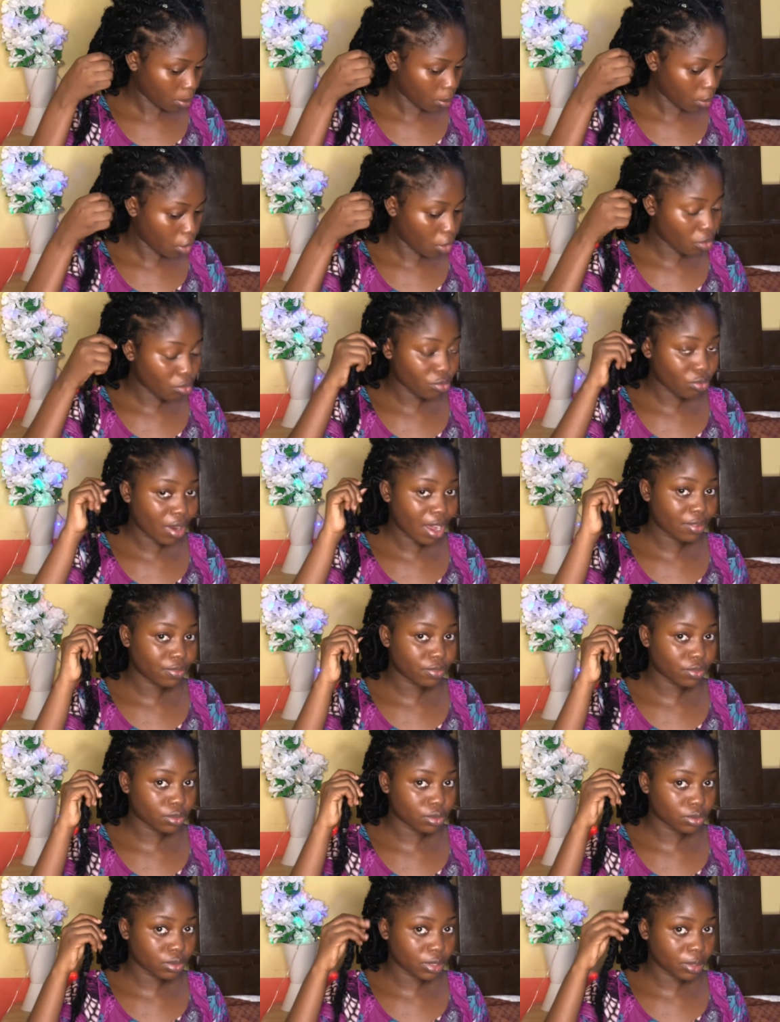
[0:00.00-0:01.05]

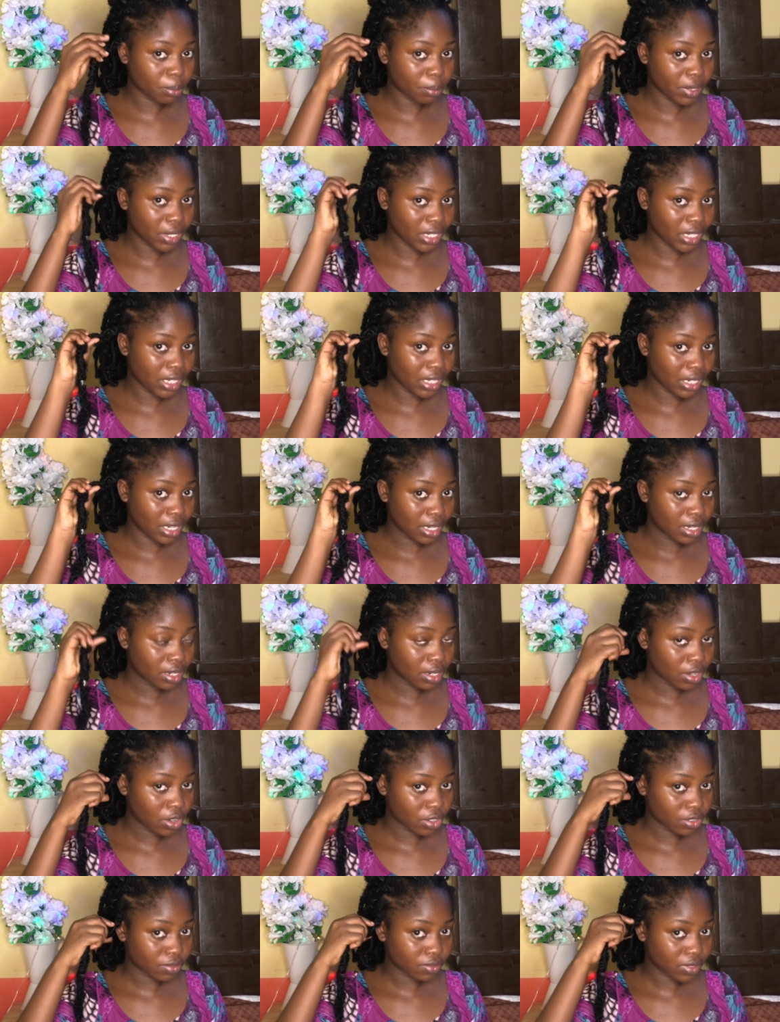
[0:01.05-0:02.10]
unravel the beginning
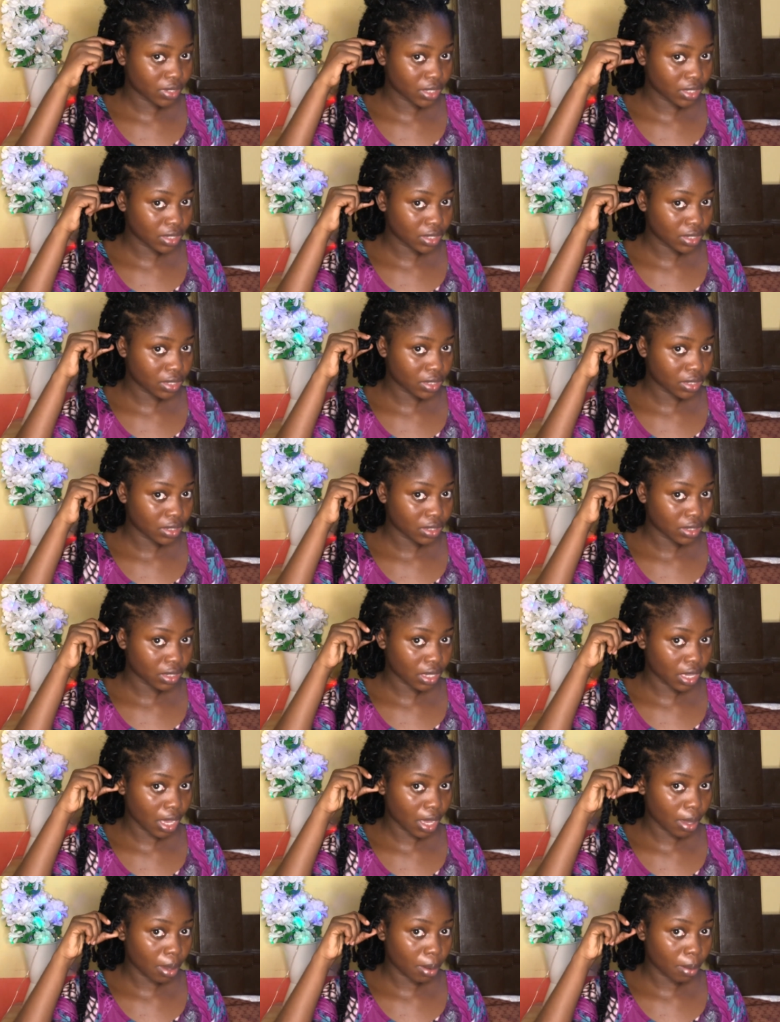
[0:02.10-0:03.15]
of this
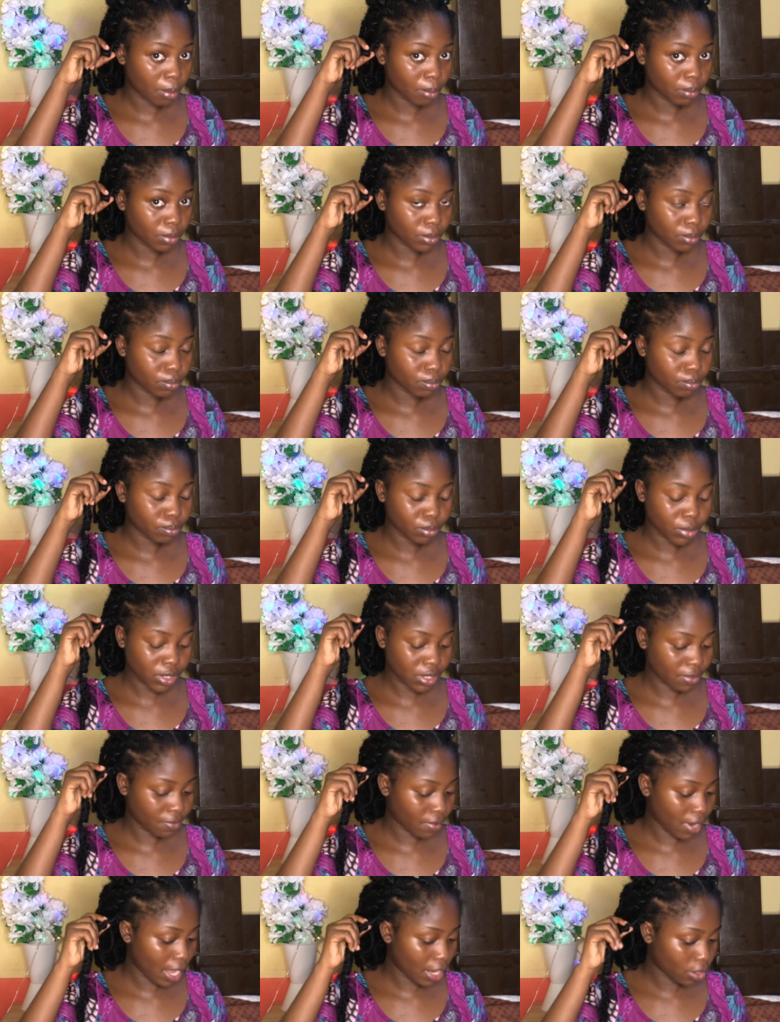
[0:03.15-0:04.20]

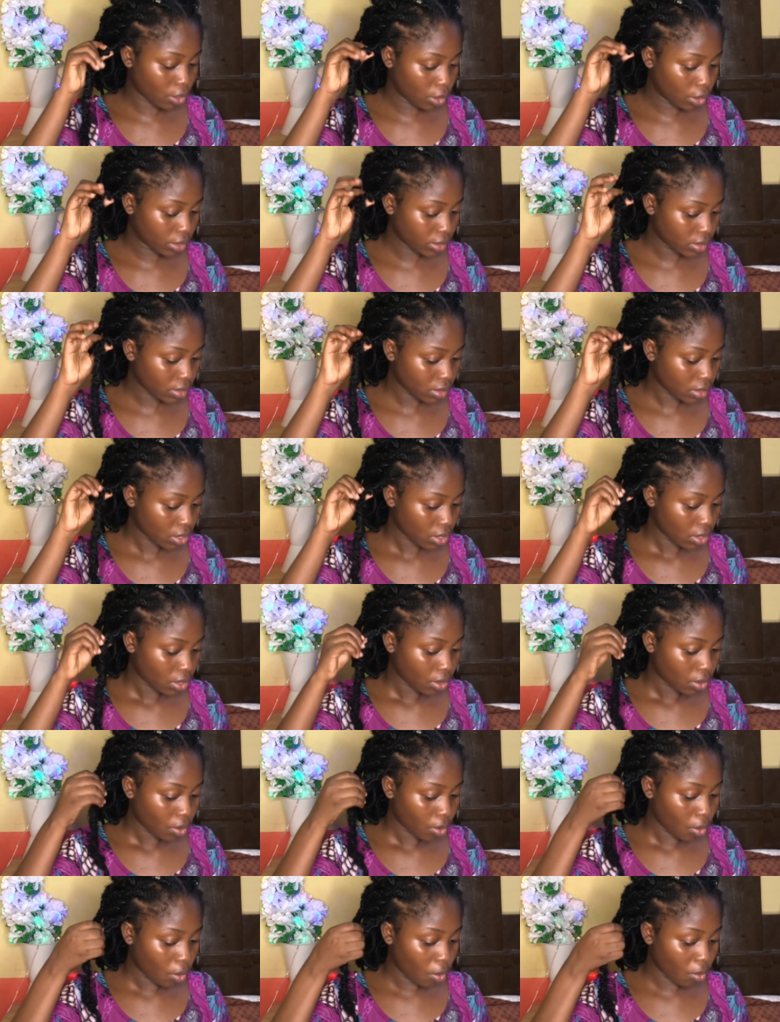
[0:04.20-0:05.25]
butterfly locks,
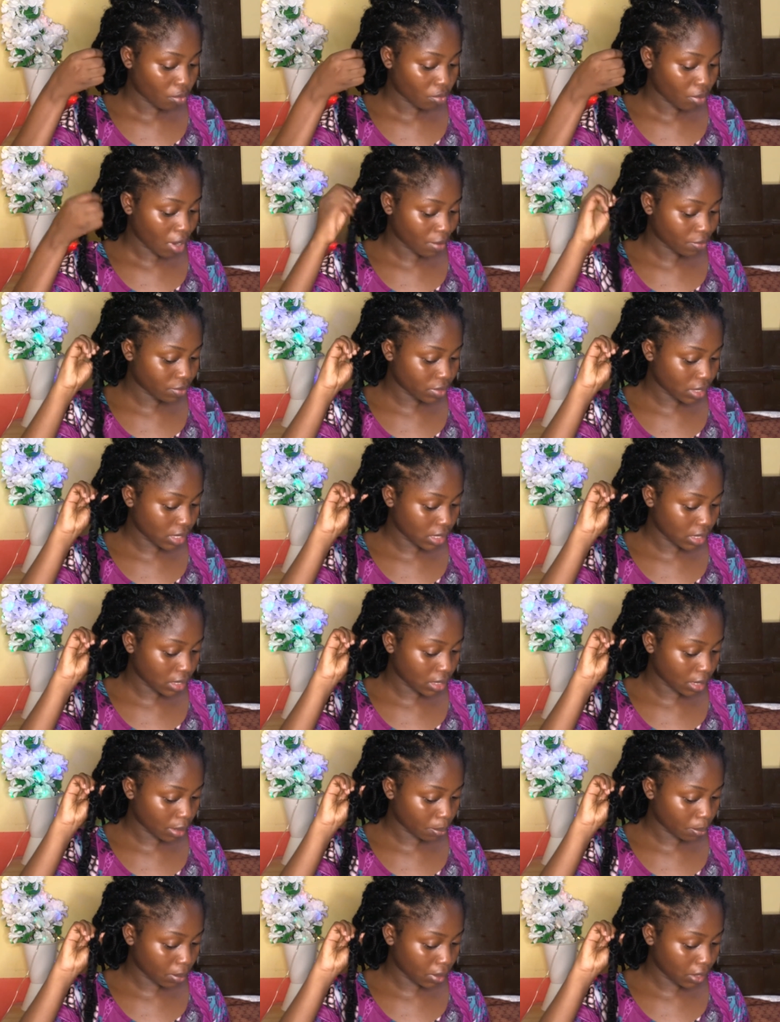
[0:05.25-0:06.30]
unravel it a
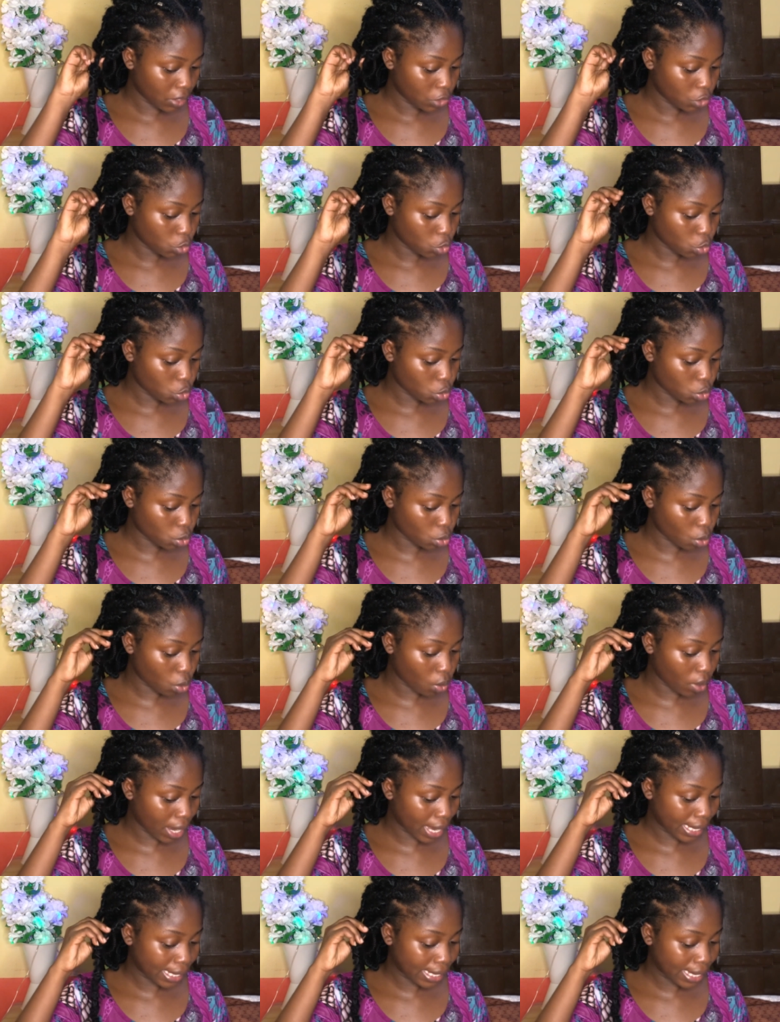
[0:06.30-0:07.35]
bit so
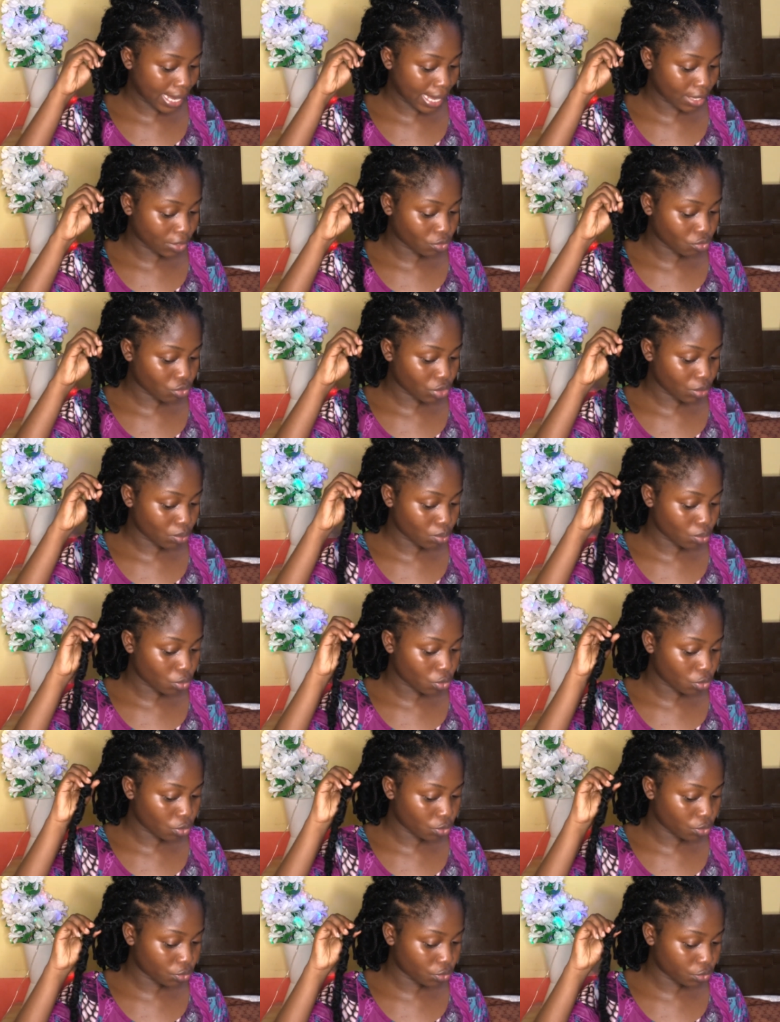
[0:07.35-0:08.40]
I can remove